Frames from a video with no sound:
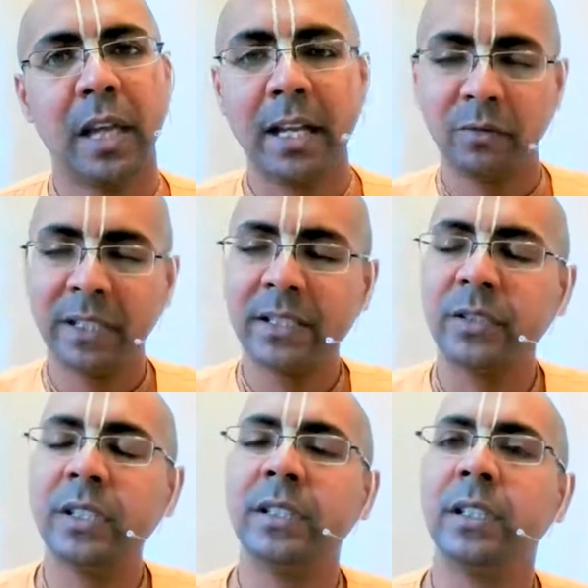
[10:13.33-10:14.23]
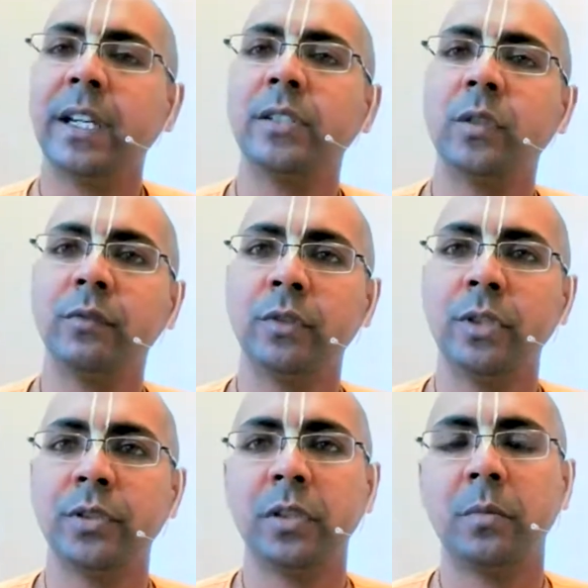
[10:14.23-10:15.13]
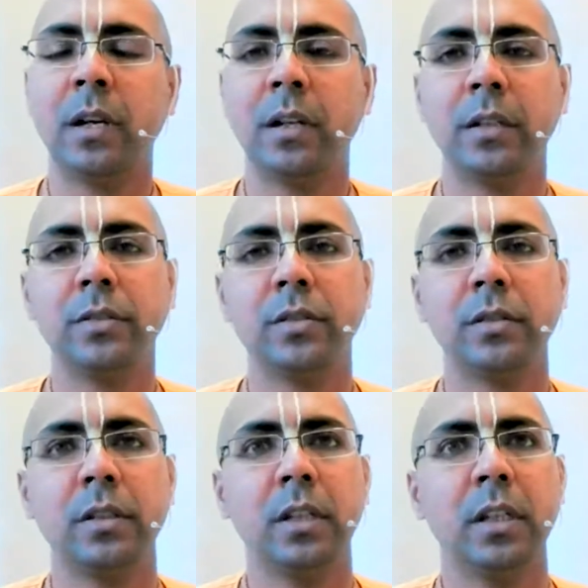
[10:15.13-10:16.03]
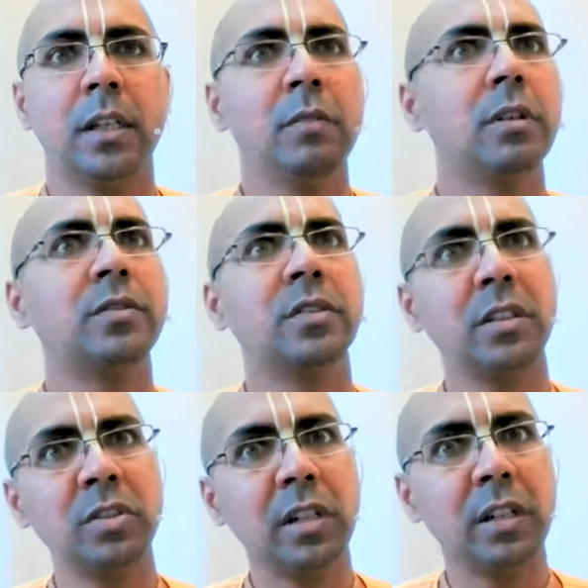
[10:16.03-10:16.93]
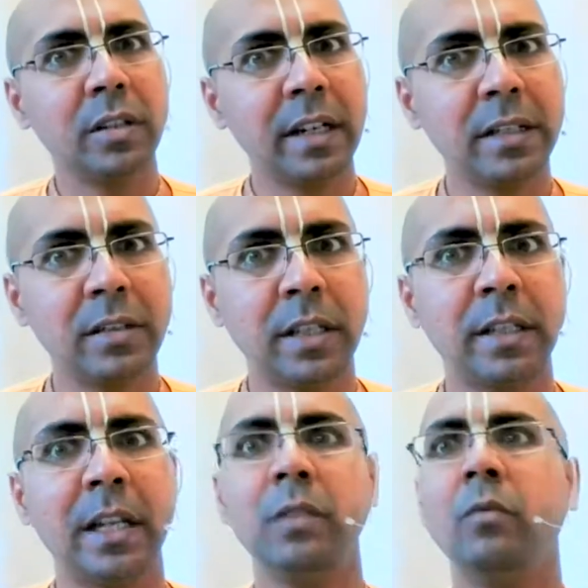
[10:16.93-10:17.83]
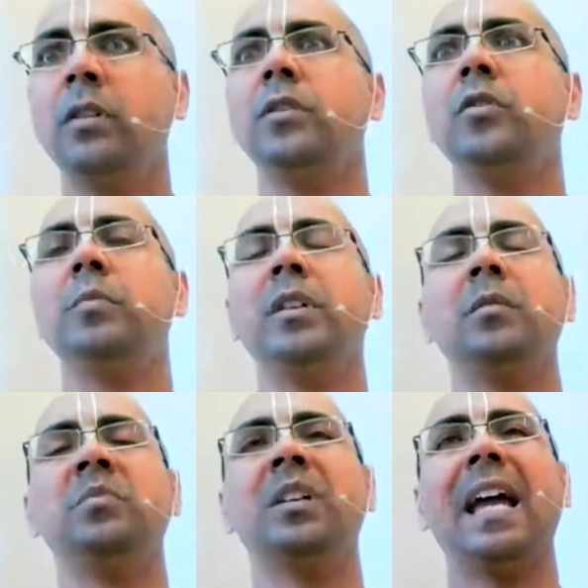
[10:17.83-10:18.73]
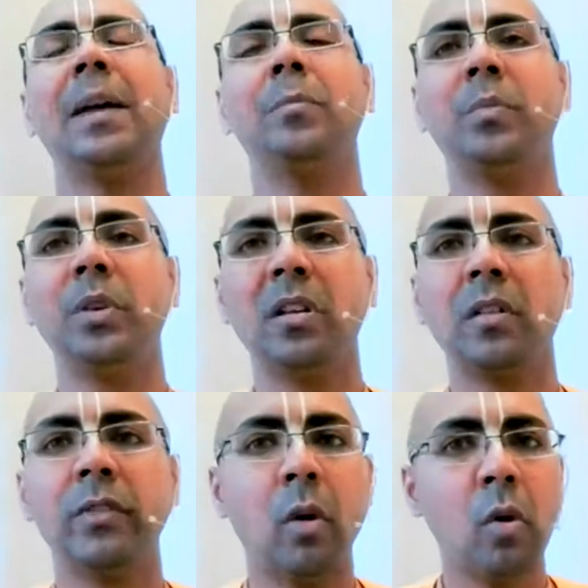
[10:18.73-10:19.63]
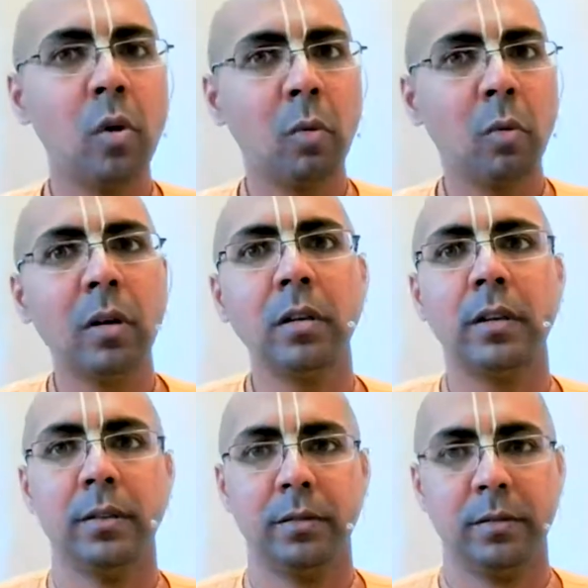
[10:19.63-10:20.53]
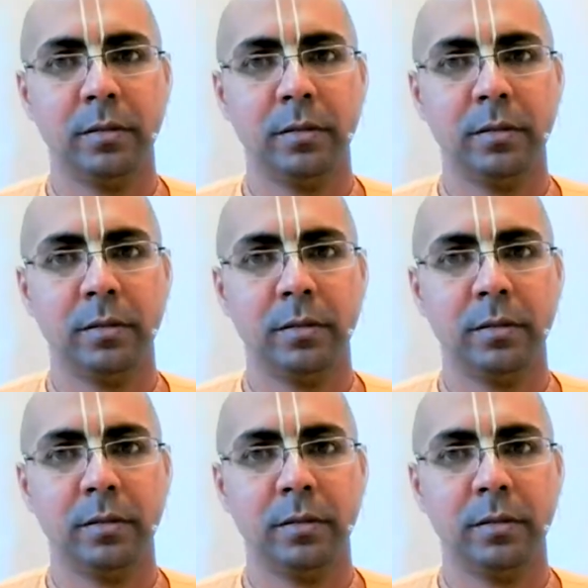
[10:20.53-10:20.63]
As we can see in the case of Yudhishthir Maharaj, He was such a great king and he wanted to become the emperor of the whole world.